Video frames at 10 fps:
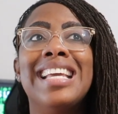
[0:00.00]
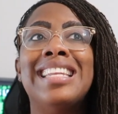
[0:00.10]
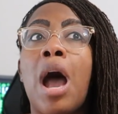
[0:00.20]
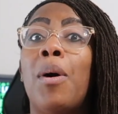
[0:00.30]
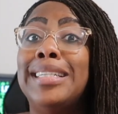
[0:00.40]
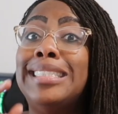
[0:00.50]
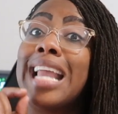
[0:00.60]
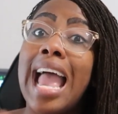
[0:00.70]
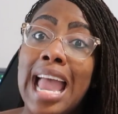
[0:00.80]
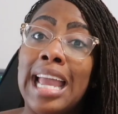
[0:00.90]
Now,
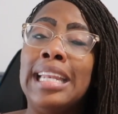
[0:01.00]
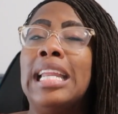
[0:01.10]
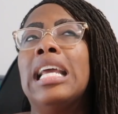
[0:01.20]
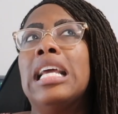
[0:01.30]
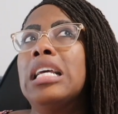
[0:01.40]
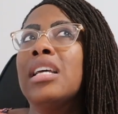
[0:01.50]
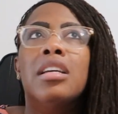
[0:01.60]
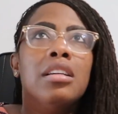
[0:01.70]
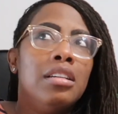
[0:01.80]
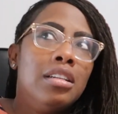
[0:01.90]
again,
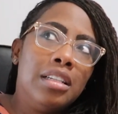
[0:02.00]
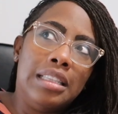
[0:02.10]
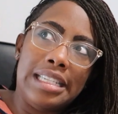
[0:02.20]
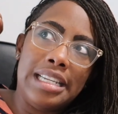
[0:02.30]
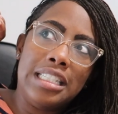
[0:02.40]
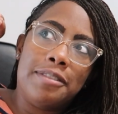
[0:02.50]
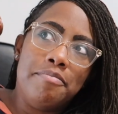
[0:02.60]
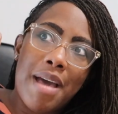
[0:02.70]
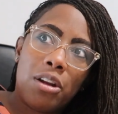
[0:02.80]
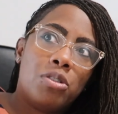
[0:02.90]
these
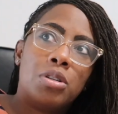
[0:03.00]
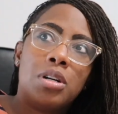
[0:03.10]
medical